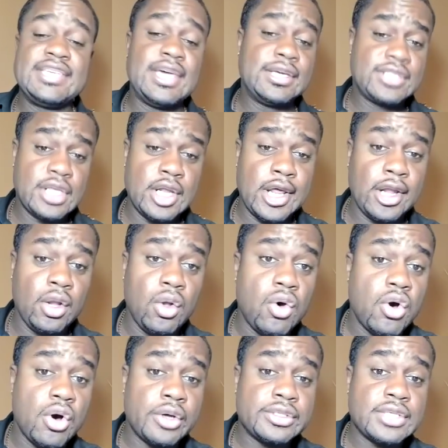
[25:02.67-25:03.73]
takes another
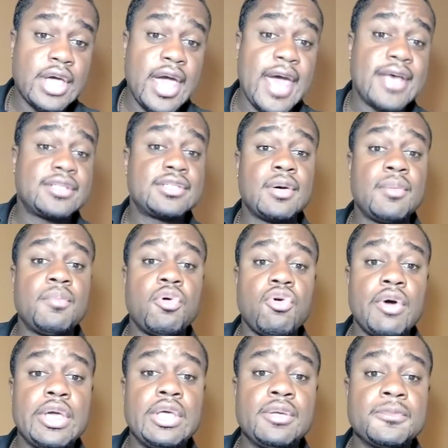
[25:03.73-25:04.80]
loss at some
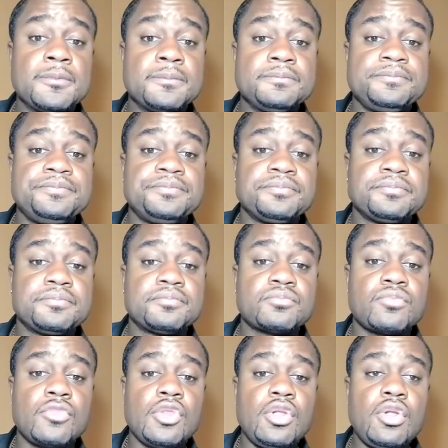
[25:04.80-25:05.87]
point.
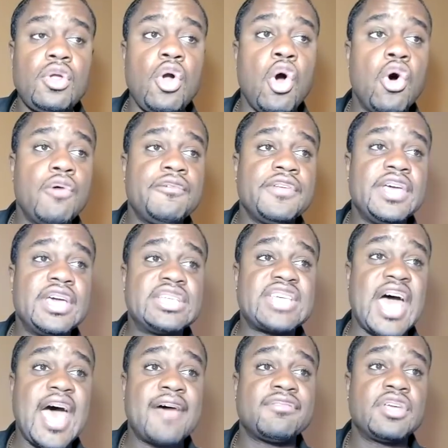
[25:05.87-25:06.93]
Hopefully it's
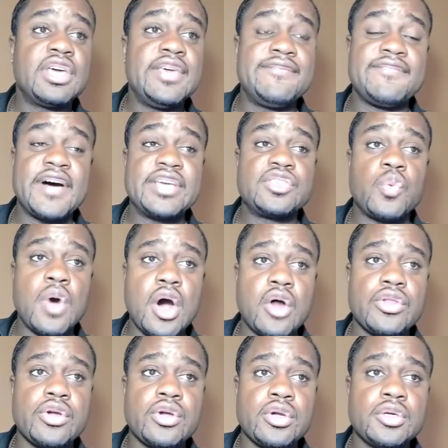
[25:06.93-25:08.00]
after he fights
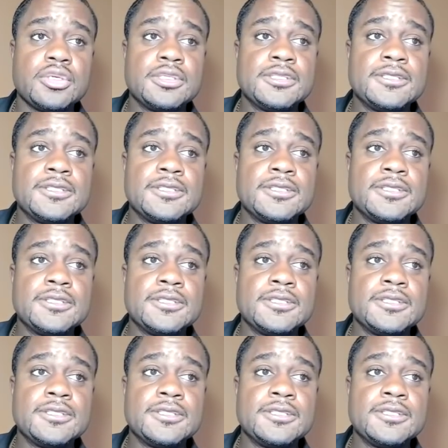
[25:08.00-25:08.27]
Wilder.